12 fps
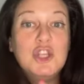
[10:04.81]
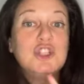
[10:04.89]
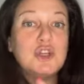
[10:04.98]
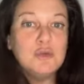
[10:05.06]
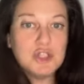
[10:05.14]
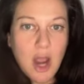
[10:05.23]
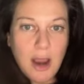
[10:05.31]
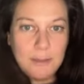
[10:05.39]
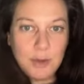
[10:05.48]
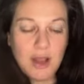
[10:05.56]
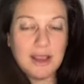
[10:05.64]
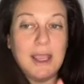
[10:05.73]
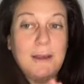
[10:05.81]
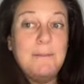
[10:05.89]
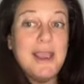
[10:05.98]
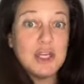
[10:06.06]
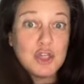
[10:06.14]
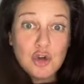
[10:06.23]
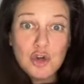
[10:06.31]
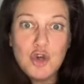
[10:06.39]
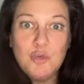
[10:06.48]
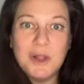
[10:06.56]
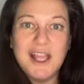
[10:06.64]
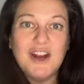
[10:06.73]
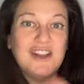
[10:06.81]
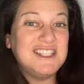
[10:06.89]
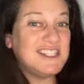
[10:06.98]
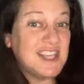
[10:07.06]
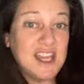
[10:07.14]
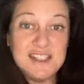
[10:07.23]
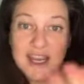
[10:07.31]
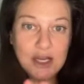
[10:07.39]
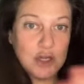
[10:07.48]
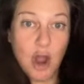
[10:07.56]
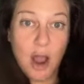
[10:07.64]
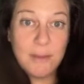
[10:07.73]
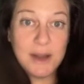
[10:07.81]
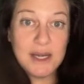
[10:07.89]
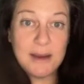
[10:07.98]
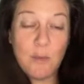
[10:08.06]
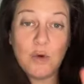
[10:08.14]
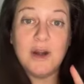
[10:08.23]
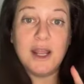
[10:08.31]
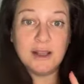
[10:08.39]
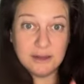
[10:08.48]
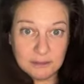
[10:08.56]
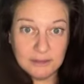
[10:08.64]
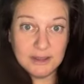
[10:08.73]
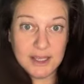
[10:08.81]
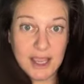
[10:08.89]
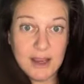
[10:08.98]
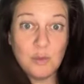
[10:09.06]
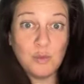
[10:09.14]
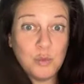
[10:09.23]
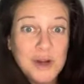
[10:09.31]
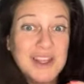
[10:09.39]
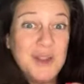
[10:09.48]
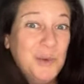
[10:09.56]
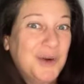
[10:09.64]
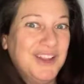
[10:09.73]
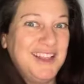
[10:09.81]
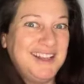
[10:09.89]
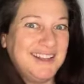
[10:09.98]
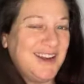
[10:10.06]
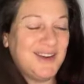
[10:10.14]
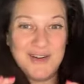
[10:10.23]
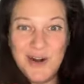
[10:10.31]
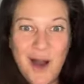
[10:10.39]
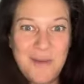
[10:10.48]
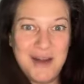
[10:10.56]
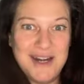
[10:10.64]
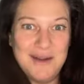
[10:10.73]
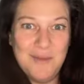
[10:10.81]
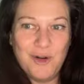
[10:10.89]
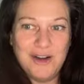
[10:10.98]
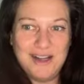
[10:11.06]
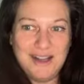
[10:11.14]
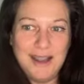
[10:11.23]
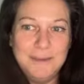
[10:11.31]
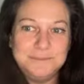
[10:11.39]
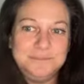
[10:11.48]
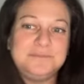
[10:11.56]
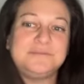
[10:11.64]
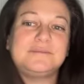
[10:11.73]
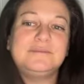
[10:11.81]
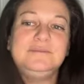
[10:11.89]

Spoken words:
So time blocking, make sure you plan on Sunday, not Monday morning, okay? Really, really clear, not Monday morning, okay?